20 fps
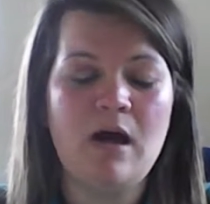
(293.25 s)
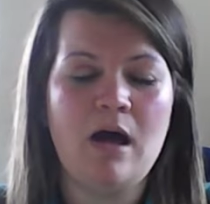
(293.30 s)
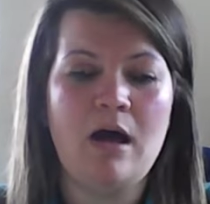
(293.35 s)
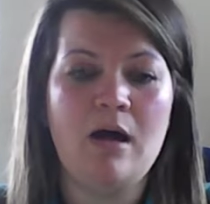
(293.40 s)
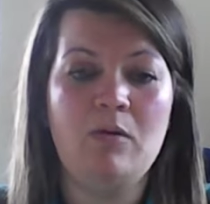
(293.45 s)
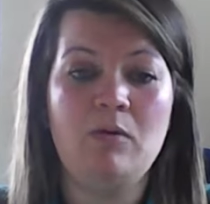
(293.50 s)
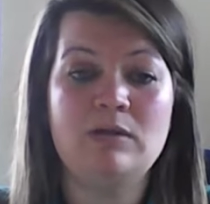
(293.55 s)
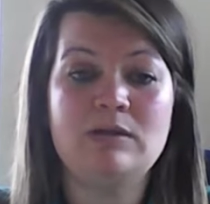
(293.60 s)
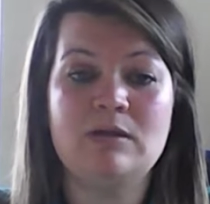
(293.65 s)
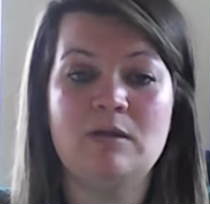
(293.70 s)

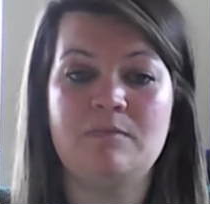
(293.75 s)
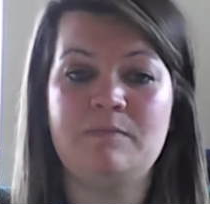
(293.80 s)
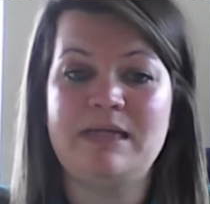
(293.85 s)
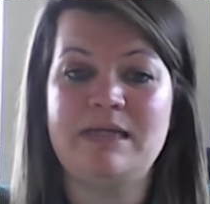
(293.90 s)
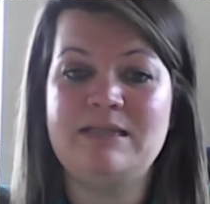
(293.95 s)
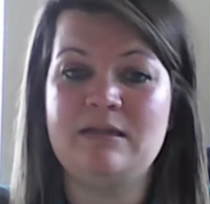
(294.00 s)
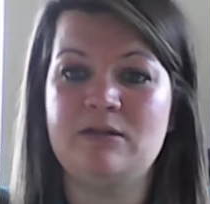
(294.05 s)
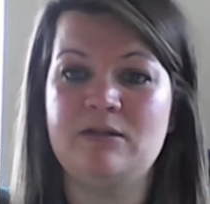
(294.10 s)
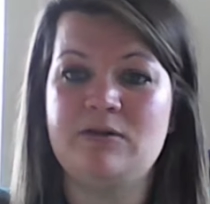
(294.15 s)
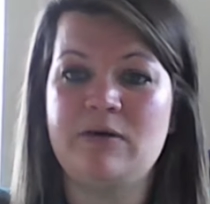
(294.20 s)
Once our
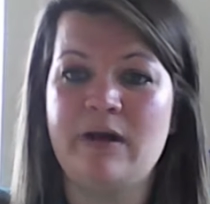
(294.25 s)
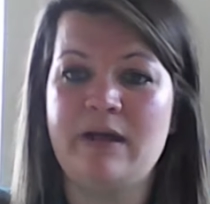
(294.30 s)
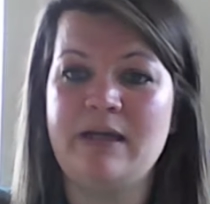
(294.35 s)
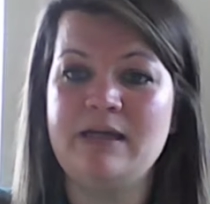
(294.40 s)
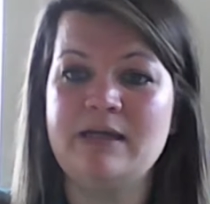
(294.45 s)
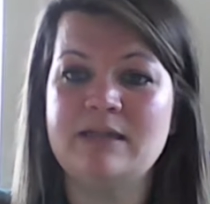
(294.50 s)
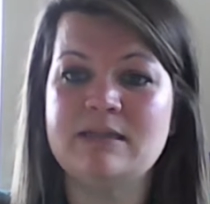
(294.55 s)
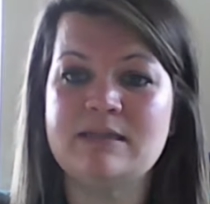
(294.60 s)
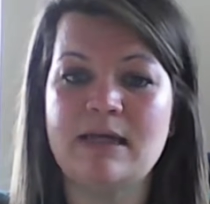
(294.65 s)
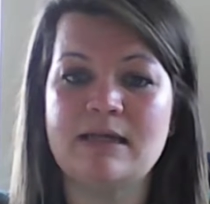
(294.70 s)
basic
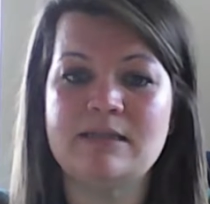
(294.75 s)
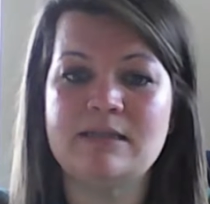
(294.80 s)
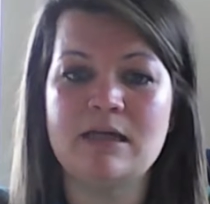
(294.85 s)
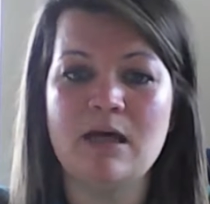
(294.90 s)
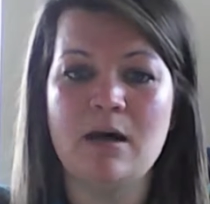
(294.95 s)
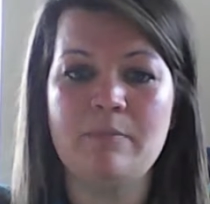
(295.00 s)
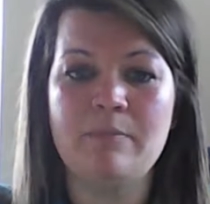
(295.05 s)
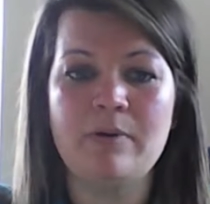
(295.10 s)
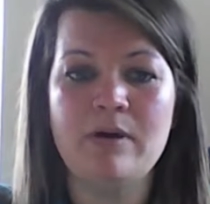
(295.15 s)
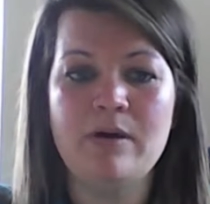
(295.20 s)
training is set
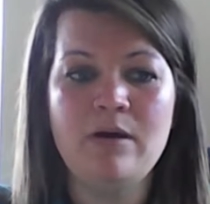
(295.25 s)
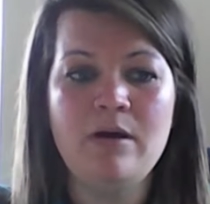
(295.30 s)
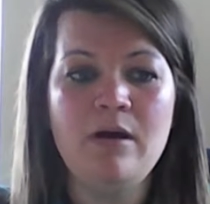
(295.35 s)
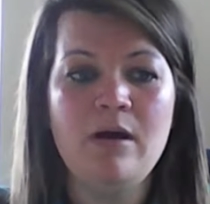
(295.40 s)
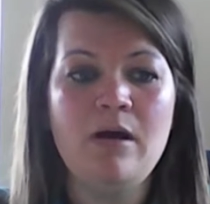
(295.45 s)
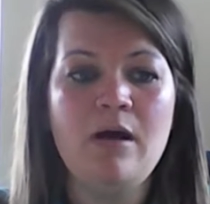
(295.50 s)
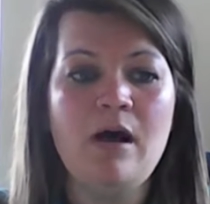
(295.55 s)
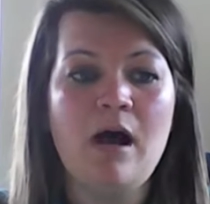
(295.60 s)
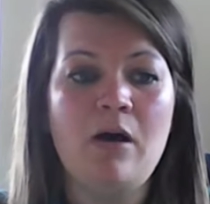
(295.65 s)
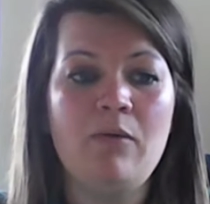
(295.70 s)
up,
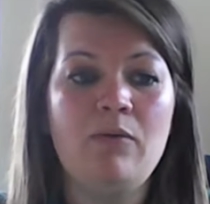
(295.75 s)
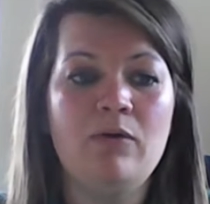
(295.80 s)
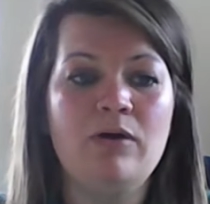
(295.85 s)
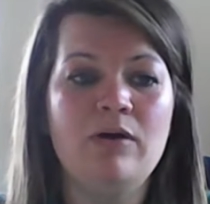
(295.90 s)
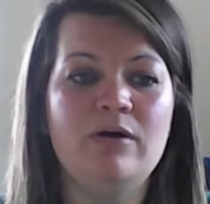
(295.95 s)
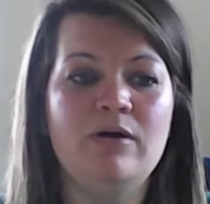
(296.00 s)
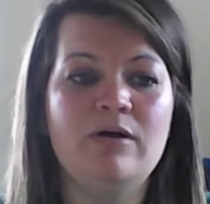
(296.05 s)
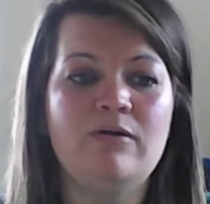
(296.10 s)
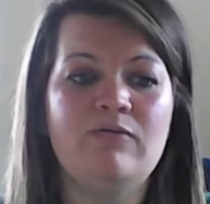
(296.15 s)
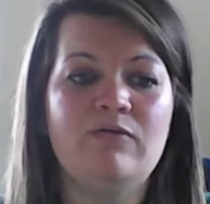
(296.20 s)
I will
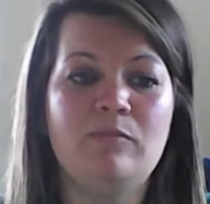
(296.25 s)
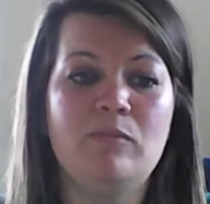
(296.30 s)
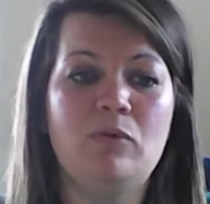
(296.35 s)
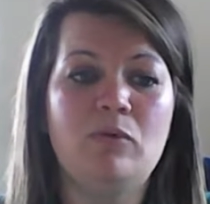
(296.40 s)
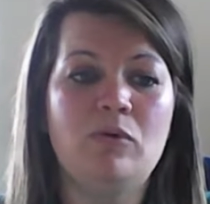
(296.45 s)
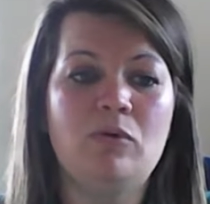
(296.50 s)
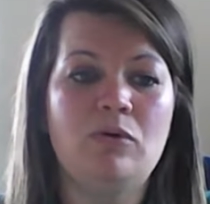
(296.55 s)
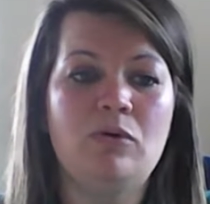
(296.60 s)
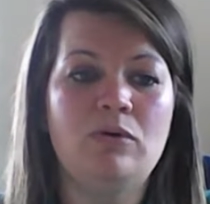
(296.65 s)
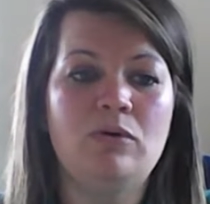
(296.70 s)
look for
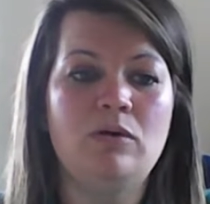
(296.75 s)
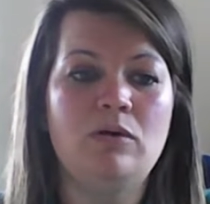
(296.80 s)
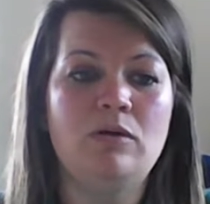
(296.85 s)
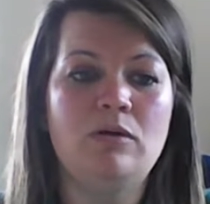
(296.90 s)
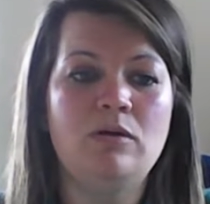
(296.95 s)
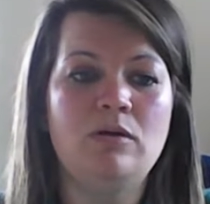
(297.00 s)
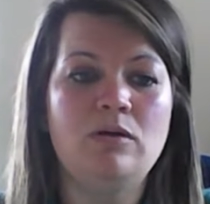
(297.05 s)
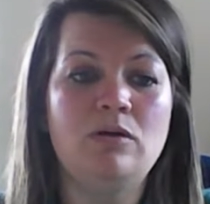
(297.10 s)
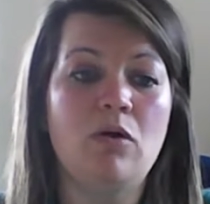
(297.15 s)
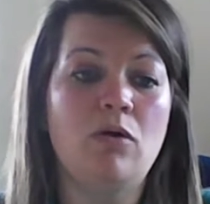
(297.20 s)
more
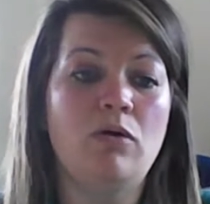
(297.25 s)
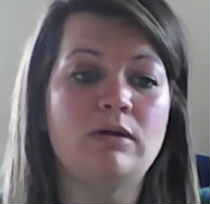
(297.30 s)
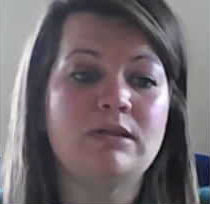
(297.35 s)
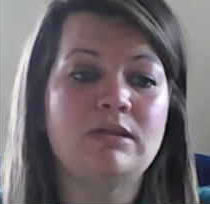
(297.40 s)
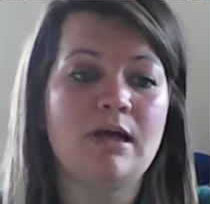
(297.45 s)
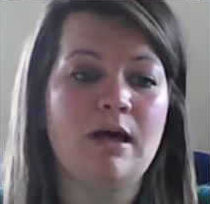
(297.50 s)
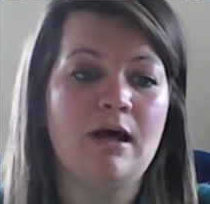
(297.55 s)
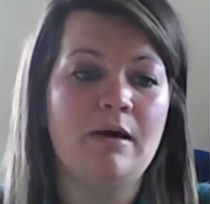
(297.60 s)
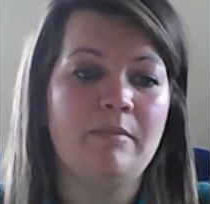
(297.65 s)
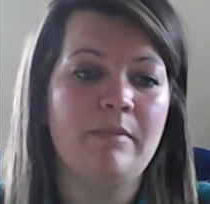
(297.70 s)

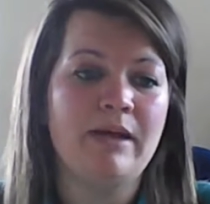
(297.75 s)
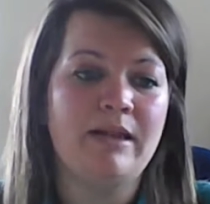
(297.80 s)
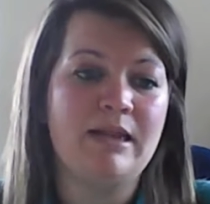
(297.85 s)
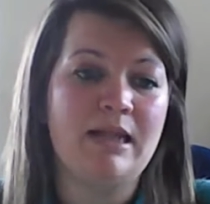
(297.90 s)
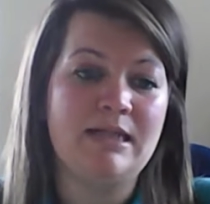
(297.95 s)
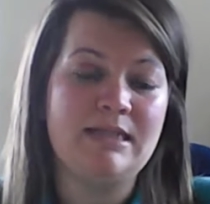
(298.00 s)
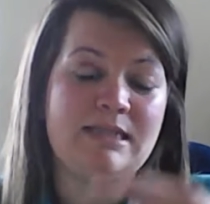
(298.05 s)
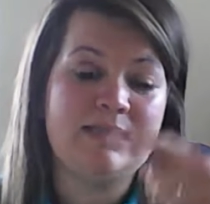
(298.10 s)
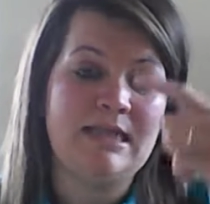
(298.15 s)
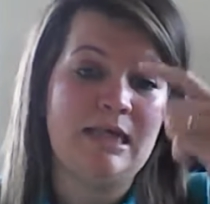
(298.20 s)
long-term and
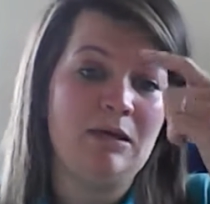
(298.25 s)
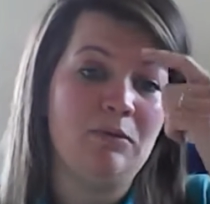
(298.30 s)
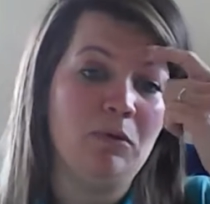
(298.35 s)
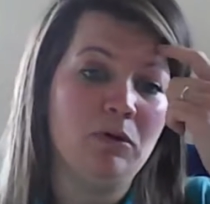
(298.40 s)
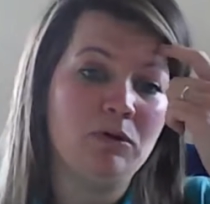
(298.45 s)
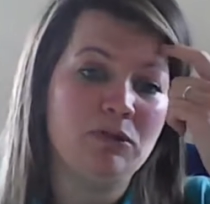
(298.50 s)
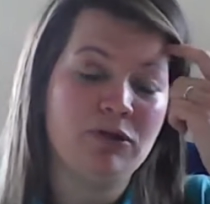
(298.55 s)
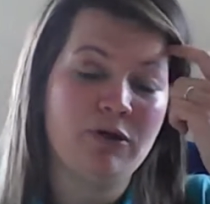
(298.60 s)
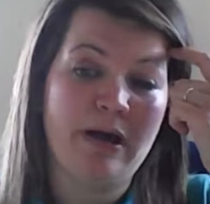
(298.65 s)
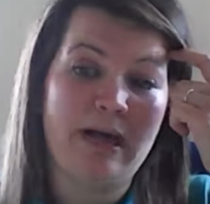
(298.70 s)
then see
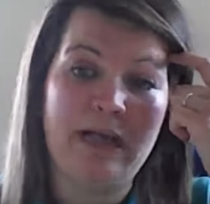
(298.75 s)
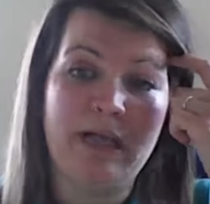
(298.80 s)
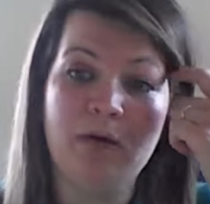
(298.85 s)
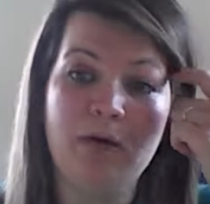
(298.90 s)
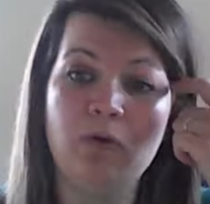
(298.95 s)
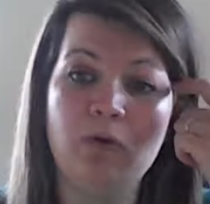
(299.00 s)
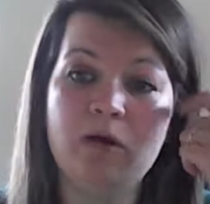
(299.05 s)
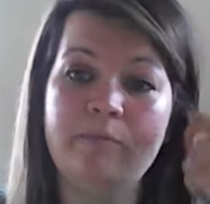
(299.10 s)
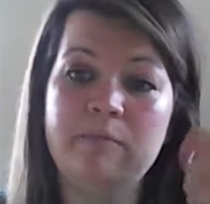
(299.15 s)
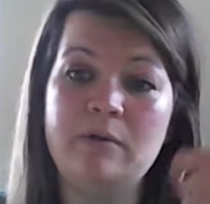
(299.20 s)
what
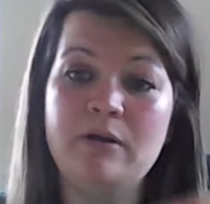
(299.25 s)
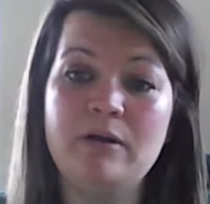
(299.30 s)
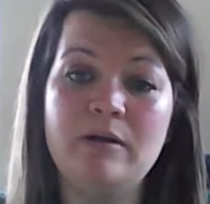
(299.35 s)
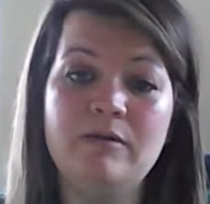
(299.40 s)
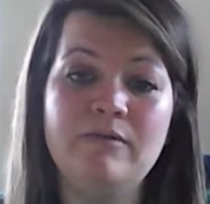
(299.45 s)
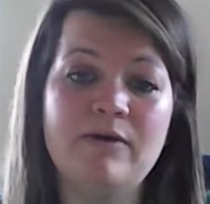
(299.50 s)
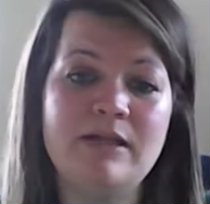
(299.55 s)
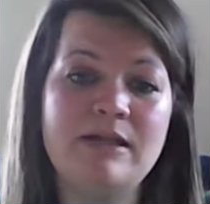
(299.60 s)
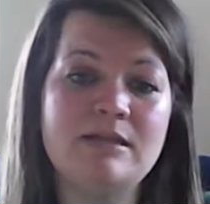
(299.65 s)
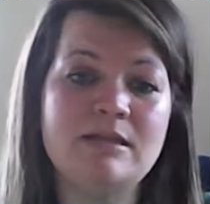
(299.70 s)
training or communal
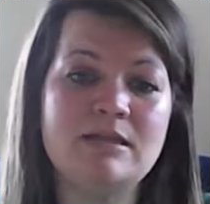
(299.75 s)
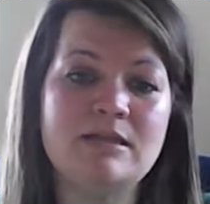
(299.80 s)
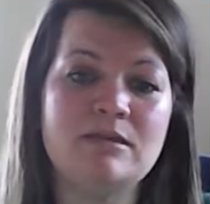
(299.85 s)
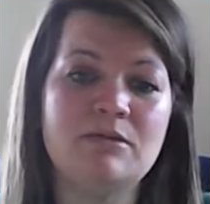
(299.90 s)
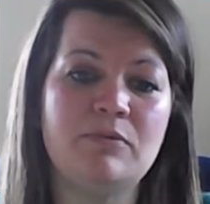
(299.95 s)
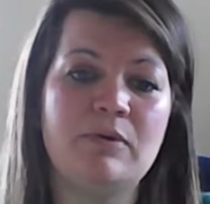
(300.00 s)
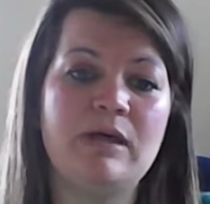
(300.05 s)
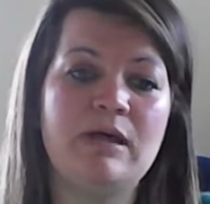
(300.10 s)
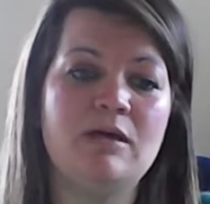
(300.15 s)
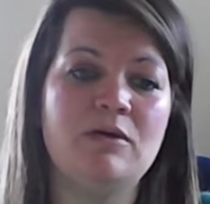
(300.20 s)
events
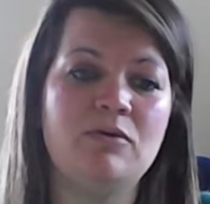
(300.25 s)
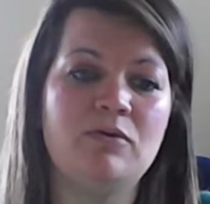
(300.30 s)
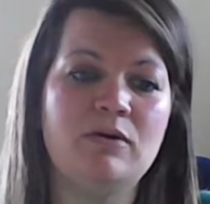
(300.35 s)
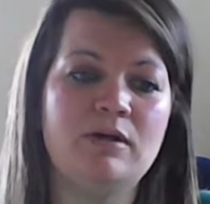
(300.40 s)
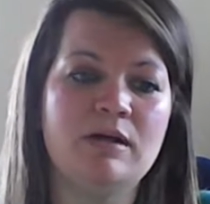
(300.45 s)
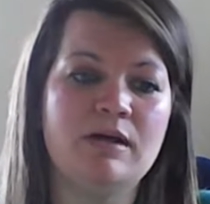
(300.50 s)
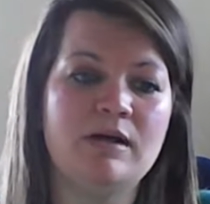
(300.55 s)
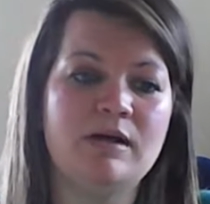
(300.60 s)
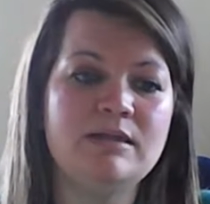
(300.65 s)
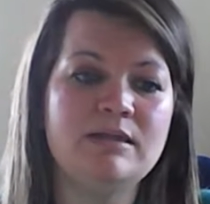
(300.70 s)
that we can
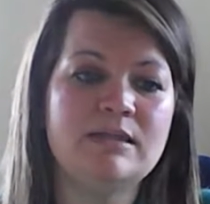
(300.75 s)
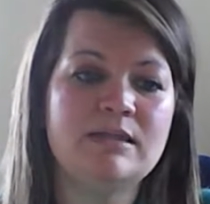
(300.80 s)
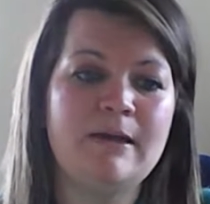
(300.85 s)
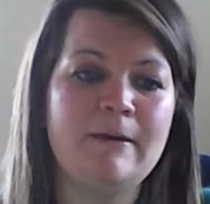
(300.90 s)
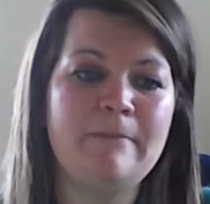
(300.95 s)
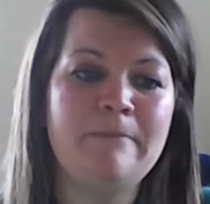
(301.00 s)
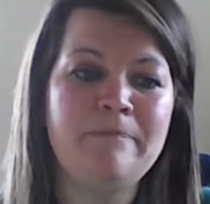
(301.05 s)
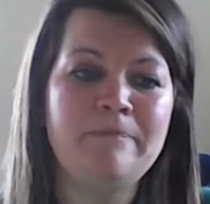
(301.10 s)
organise.